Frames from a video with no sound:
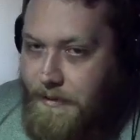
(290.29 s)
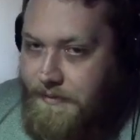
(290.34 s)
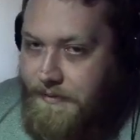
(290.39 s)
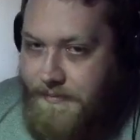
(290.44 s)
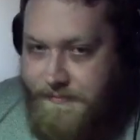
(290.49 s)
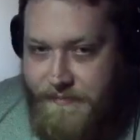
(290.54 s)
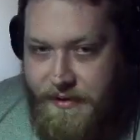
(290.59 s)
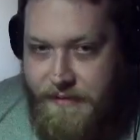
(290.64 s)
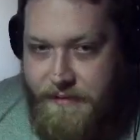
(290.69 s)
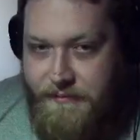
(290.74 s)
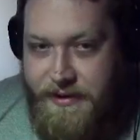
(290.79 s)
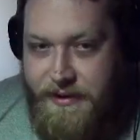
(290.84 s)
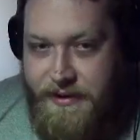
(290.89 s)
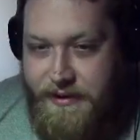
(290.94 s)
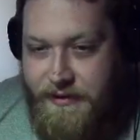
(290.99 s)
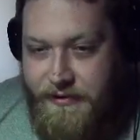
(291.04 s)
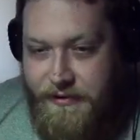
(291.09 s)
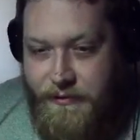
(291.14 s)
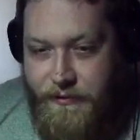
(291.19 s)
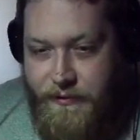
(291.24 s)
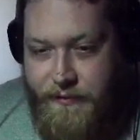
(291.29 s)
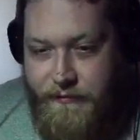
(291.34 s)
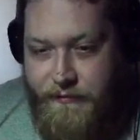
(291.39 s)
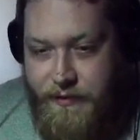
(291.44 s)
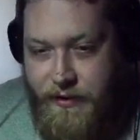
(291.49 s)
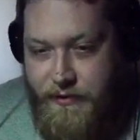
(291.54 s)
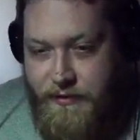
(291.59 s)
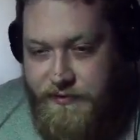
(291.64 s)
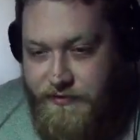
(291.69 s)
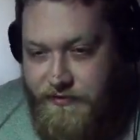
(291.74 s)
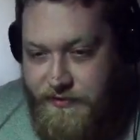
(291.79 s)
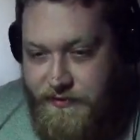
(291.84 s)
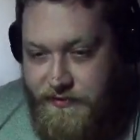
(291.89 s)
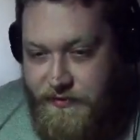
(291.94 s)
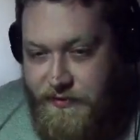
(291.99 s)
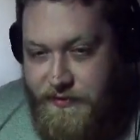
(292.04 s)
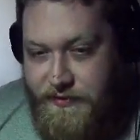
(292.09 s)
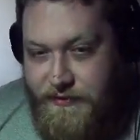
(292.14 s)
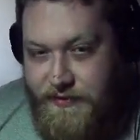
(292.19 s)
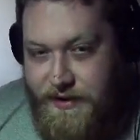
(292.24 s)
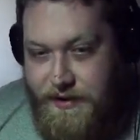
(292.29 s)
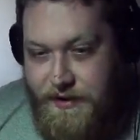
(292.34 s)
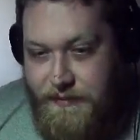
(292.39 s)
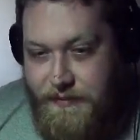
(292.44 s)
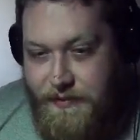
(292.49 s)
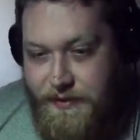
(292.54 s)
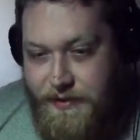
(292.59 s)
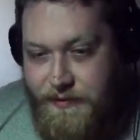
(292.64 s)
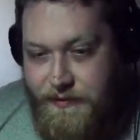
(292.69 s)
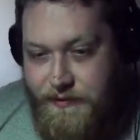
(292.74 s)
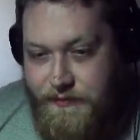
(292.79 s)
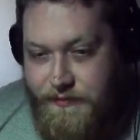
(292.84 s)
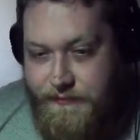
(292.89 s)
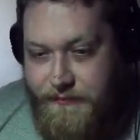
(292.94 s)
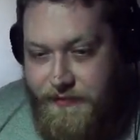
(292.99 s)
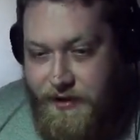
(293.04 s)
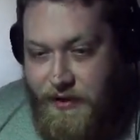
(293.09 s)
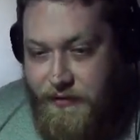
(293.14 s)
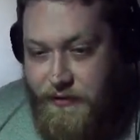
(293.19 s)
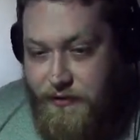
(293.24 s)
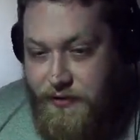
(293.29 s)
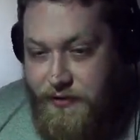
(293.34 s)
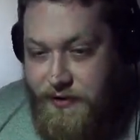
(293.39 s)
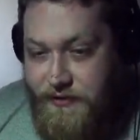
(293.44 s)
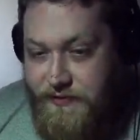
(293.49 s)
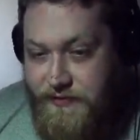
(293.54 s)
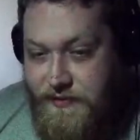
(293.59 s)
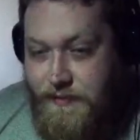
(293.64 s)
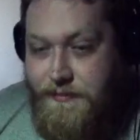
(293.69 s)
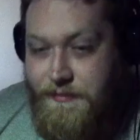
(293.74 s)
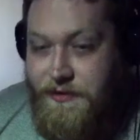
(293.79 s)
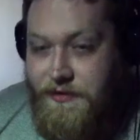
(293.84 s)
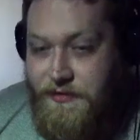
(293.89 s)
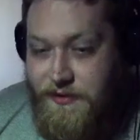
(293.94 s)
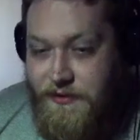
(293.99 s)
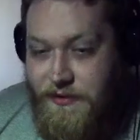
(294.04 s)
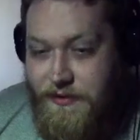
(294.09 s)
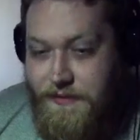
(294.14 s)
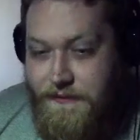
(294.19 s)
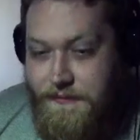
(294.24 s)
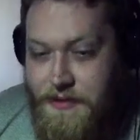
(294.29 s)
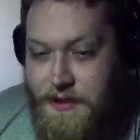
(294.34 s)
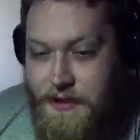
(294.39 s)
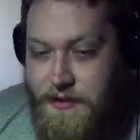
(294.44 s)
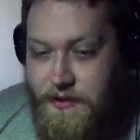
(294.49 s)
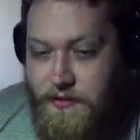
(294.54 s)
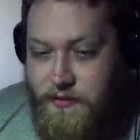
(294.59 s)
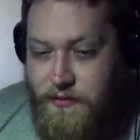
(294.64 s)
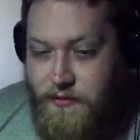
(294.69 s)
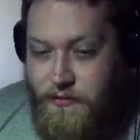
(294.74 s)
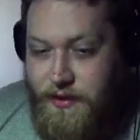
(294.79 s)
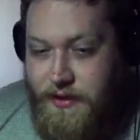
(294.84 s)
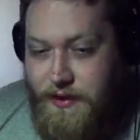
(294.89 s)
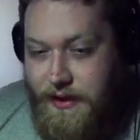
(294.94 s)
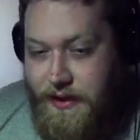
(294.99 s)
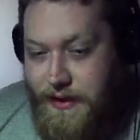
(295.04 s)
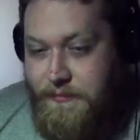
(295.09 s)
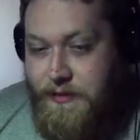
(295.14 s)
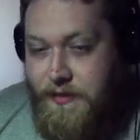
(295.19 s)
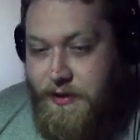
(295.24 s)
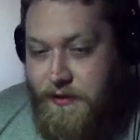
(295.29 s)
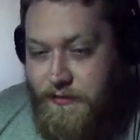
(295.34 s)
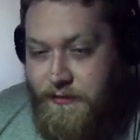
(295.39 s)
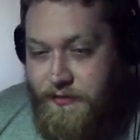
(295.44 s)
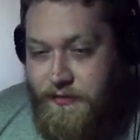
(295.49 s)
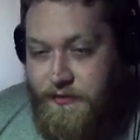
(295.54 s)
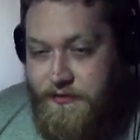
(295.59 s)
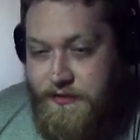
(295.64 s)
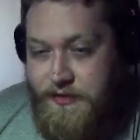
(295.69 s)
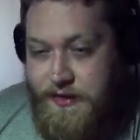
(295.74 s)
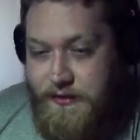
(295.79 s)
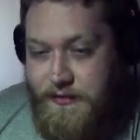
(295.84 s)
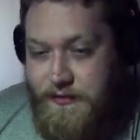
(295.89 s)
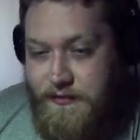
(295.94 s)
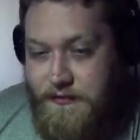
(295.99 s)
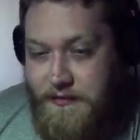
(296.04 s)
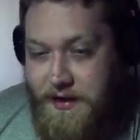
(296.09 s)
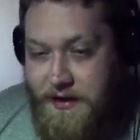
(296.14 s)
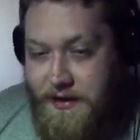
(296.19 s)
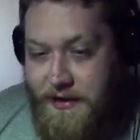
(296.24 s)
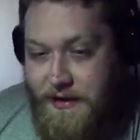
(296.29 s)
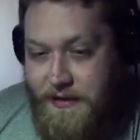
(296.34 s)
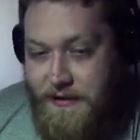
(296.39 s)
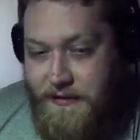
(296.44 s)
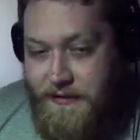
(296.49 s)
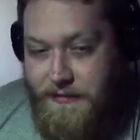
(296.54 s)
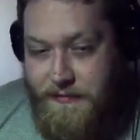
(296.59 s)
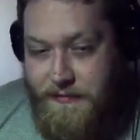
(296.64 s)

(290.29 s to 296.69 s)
It being in the graveyard is as good as any place. I'll try to Summoner's Art to get a Metalfoes scale to my hand.